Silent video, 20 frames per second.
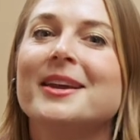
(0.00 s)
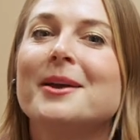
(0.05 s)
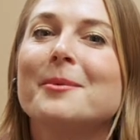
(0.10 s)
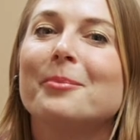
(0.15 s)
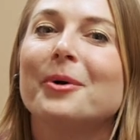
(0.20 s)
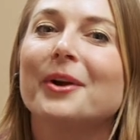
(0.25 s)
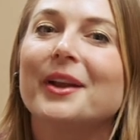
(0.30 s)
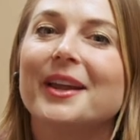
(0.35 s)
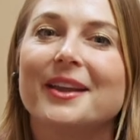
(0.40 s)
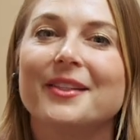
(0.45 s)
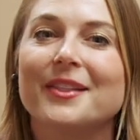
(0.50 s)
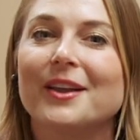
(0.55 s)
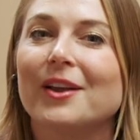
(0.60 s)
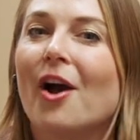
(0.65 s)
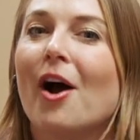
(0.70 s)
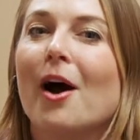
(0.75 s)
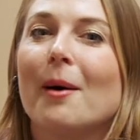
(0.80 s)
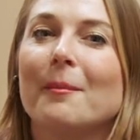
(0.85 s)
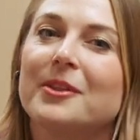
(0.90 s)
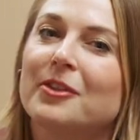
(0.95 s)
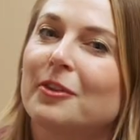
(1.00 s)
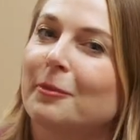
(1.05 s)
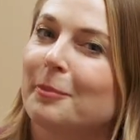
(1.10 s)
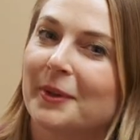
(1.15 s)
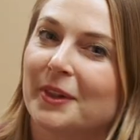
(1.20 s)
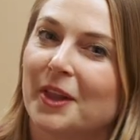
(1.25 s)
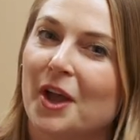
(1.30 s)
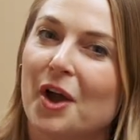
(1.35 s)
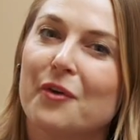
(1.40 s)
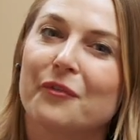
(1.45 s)
put it in the comments
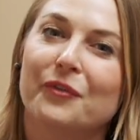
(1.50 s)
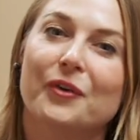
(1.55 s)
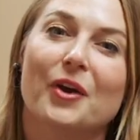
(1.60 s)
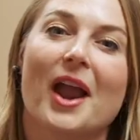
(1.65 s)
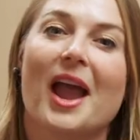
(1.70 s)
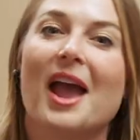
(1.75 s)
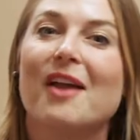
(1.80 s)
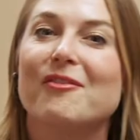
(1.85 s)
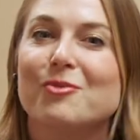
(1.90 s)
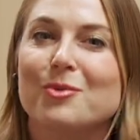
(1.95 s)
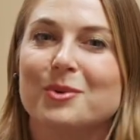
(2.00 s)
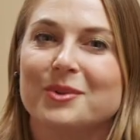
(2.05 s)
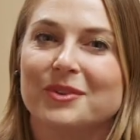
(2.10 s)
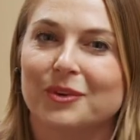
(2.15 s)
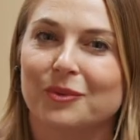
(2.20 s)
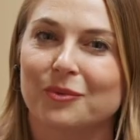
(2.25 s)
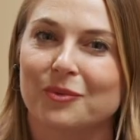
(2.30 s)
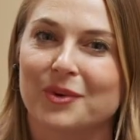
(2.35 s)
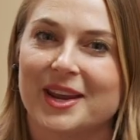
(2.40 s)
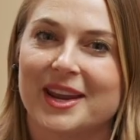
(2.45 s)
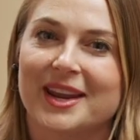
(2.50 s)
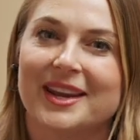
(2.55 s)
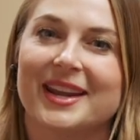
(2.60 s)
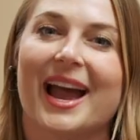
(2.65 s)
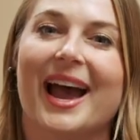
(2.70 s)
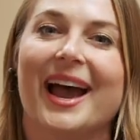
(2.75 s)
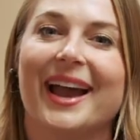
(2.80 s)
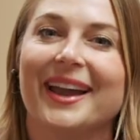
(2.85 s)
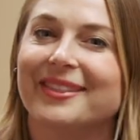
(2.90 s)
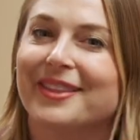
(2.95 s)
below for everyone to read.
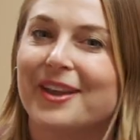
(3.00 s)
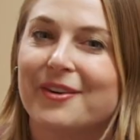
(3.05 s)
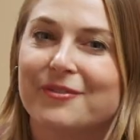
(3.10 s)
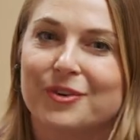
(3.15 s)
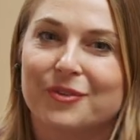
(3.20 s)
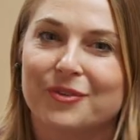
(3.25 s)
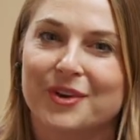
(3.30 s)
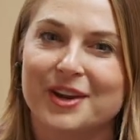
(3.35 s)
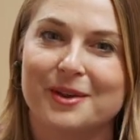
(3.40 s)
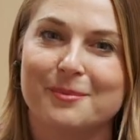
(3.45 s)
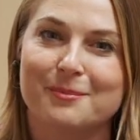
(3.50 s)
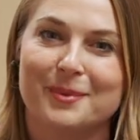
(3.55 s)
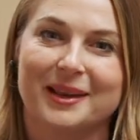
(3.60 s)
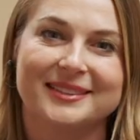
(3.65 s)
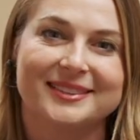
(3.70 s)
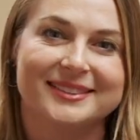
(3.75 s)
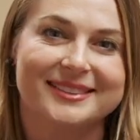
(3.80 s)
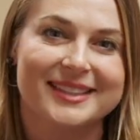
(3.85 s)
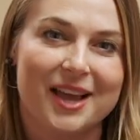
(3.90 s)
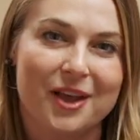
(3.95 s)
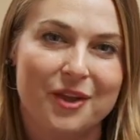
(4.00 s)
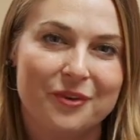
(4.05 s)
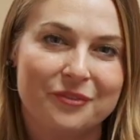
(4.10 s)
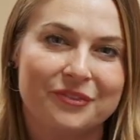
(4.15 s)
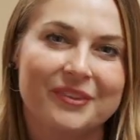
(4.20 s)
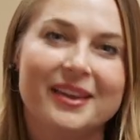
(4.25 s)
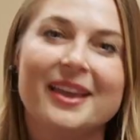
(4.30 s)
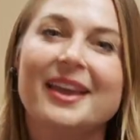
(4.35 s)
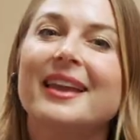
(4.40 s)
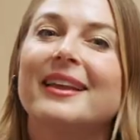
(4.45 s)
I'd love to read them
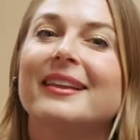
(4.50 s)
myself.